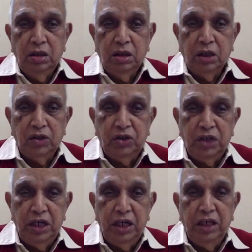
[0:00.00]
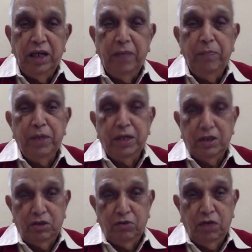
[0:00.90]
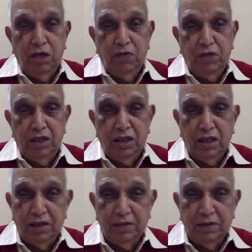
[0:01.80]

succeeding emperors, one after the other.